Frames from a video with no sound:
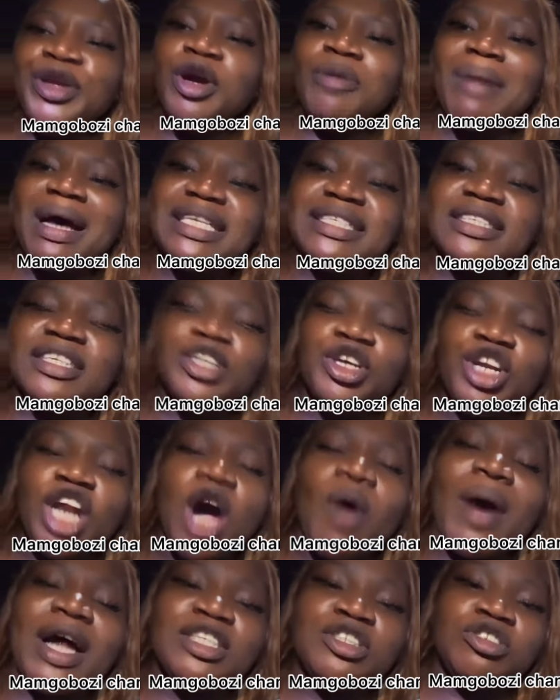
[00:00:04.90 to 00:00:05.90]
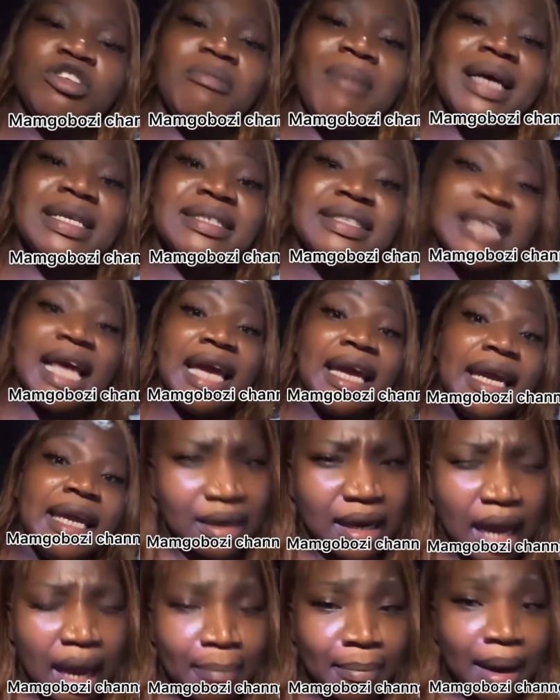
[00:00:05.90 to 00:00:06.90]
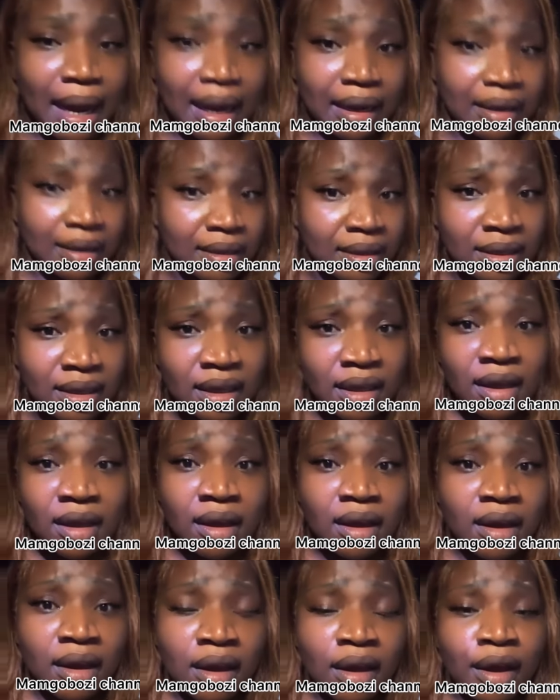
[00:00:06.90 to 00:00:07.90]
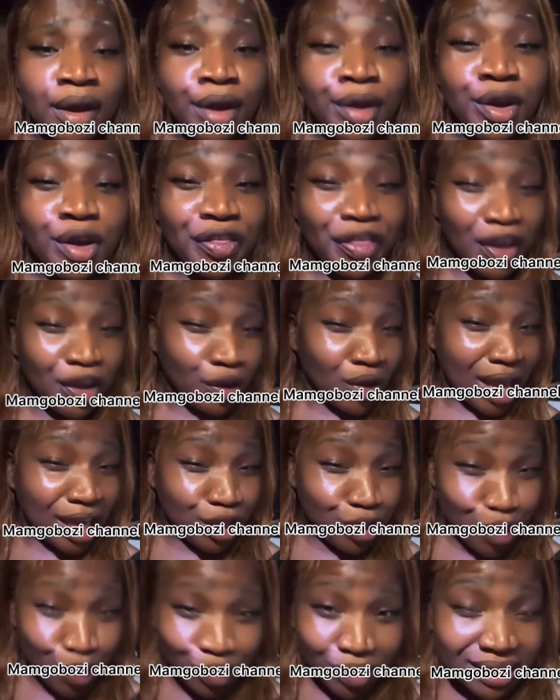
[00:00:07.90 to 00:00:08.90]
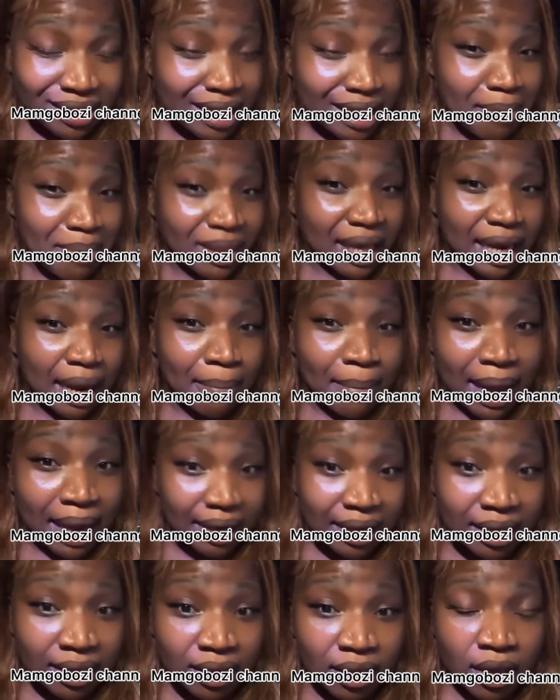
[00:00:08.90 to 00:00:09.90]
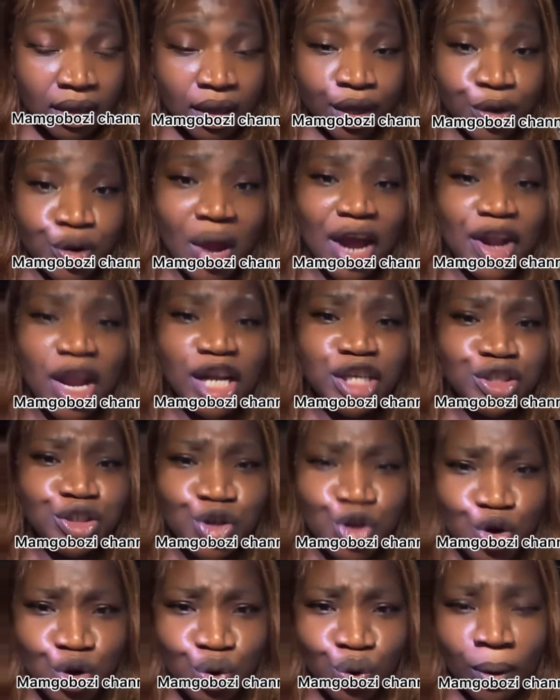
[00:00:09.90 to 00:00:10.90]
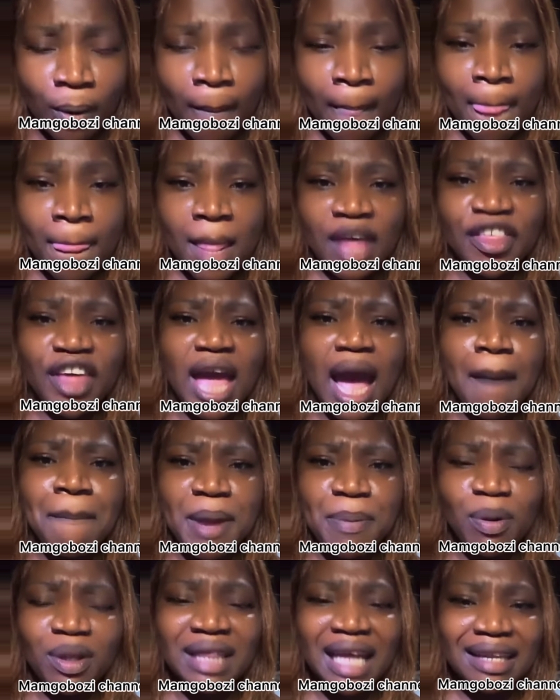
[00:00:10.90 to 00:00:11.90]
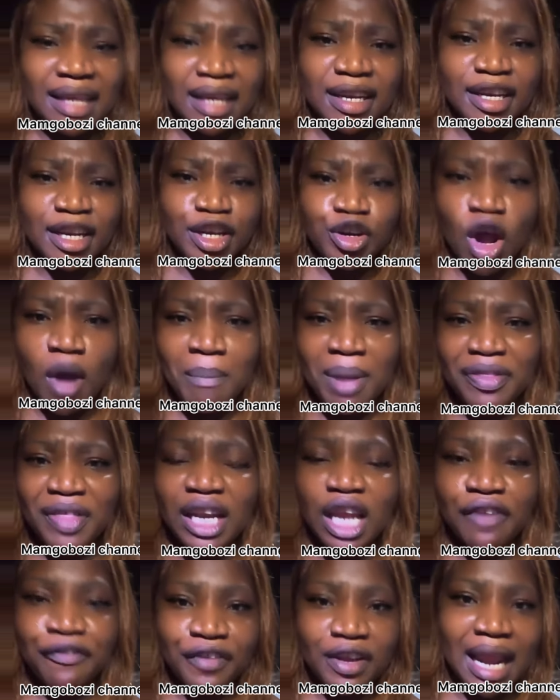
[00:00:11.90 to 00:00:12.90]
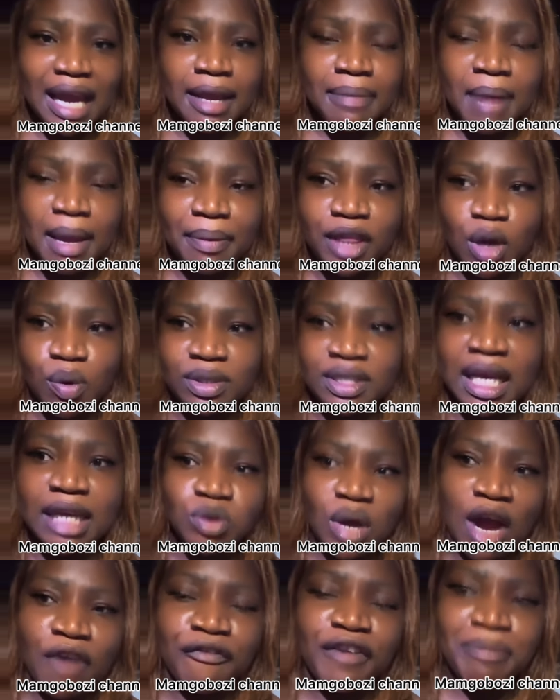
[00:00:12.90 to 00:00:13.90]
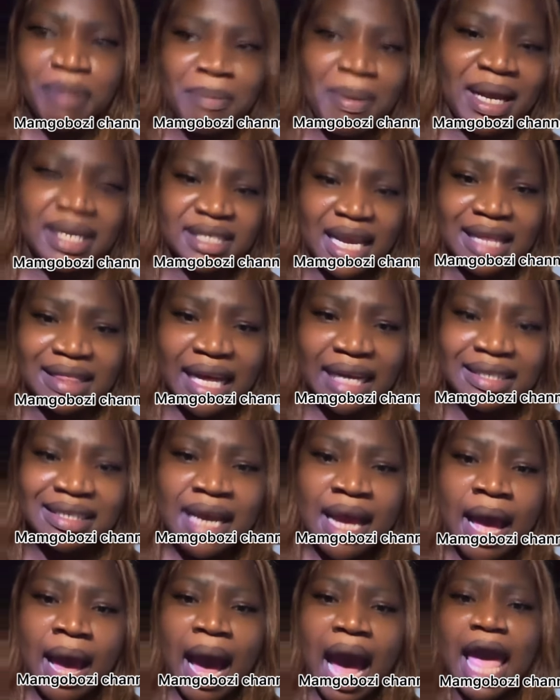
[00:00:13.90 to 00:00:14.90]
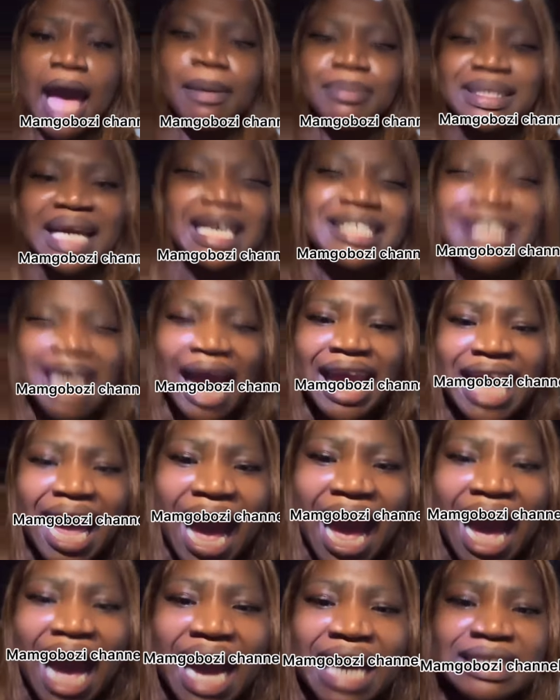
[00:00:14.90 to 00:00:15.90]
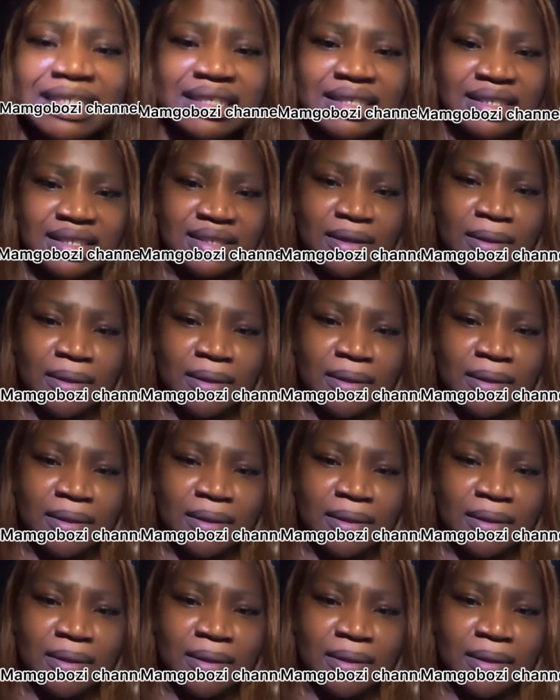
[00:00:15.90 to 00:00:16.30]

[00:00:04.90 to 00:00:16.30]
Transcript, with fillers: You must, you know what? You must tell me that I'm ugly. You think you are new to tell me that I'm ugly? You are not new. There are people that, that didn't know me that I feel like maybe they will try to offend me by saying that I am just tired.